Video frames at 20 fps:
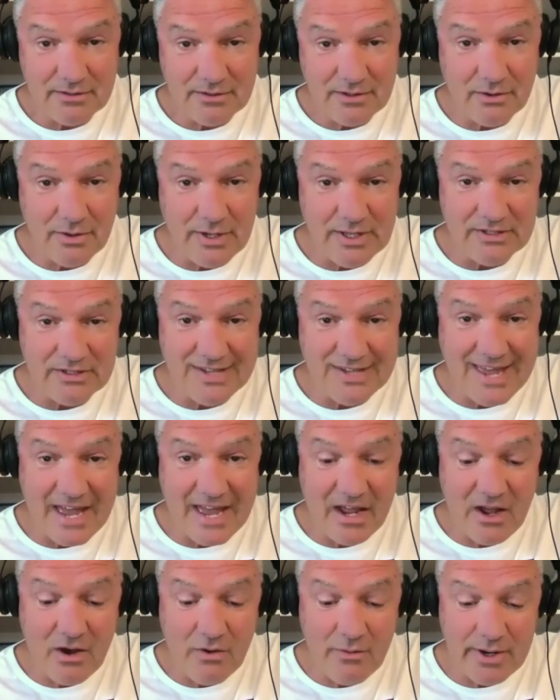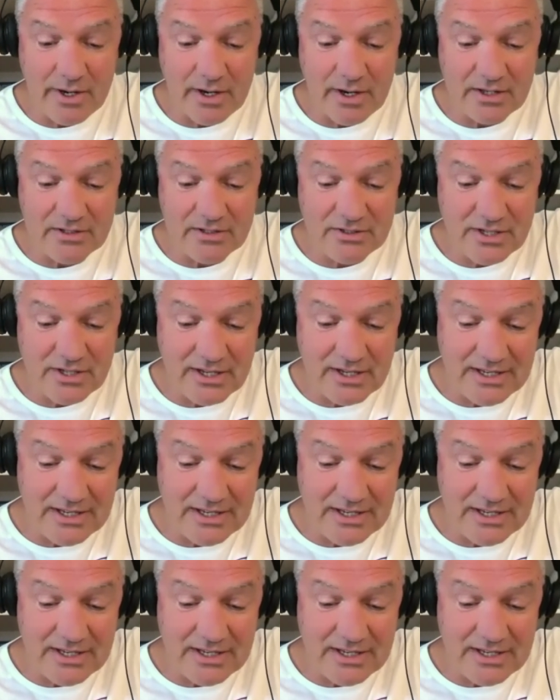So he's echoing us, and he